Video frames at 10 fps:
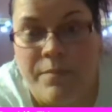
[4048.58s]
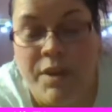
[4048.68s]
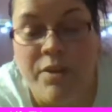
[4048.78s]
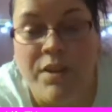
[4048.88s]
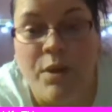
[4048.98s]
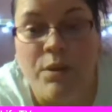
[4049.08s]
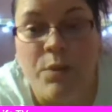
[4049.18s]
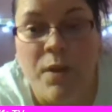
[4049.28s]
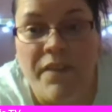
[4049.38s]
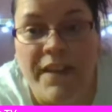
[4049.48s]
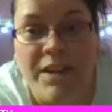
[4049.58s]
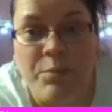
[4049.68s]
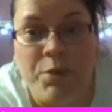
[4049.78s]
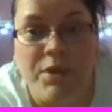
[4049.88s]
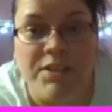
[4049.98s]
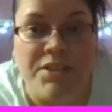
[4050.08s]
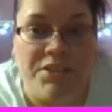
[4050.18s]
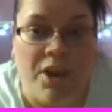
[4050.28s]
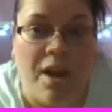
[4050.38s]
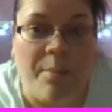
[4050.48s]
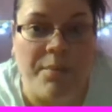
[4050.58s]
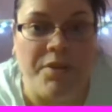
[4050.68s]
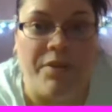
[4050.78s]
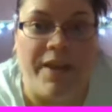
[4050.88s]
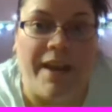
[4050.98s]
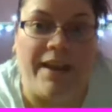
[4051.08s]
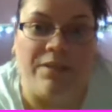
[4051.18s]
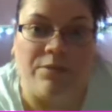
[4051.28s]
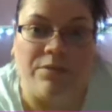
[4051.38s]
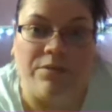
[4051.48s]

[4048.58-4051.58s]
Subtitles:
But you're the only one that can put a stop to that.